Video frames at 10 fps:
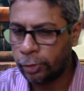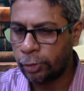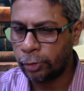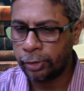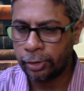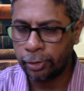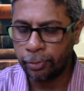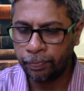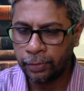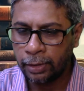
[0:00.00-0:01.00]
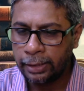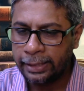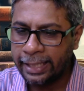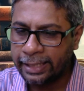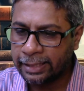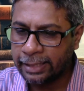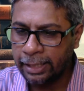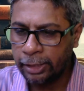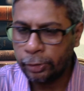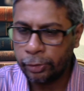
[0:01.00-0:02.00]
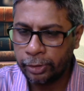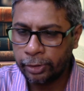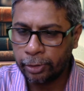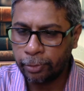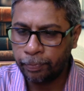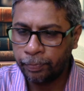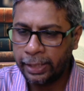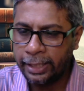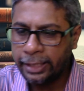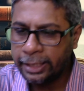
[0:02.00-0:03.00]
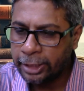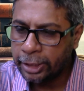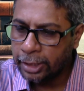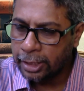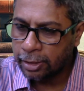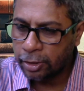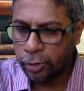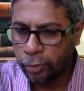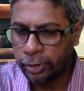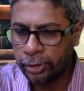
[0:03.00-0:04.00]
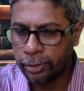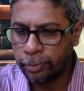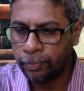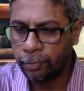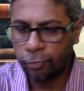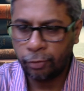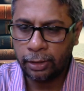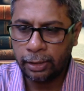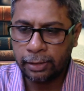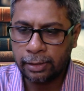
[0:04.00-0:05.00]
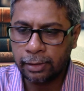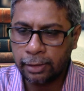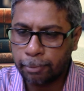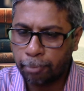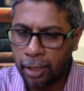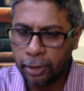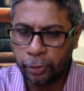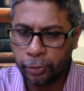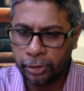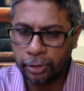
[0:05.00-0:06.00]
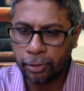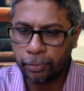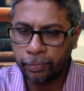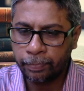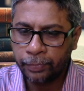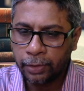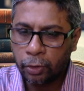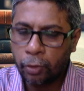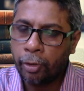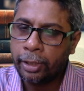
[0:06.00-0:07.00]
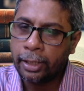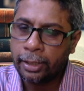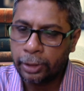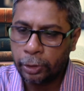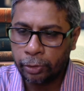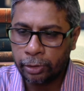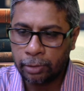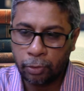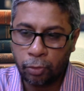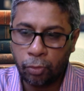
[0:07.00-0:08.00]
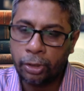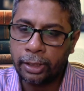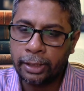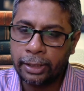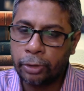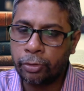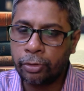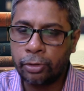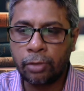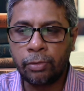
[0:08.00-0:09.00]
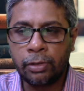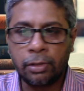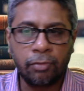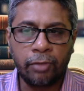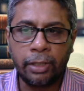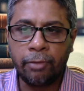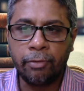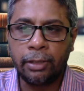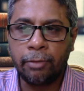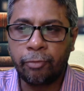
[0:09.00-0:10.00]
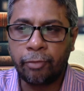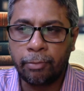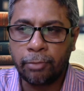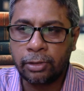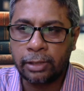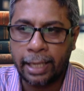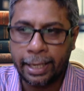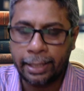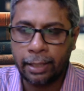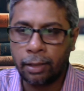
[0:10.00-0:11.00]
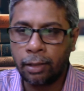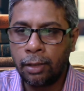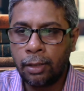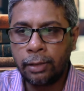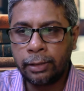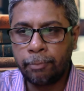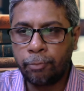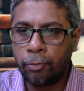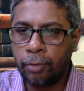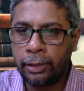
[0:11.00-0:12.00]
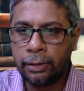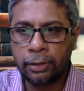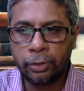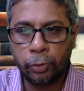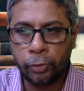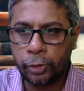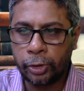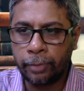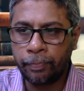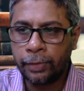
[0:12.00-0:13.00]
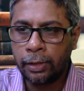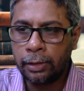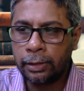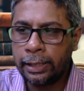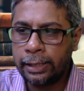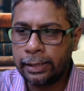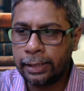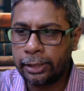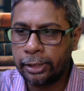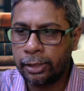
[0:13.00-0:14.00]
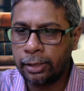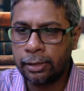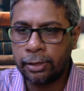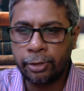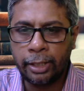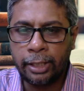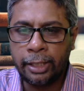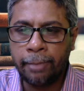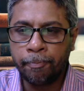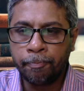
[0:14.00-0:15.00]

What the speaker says: tourism, textile tourism, indigenous tourism, wellness and spa tourism, culinary tourism. Culinary tourism is a very, very famous area. They provide the question. This section is really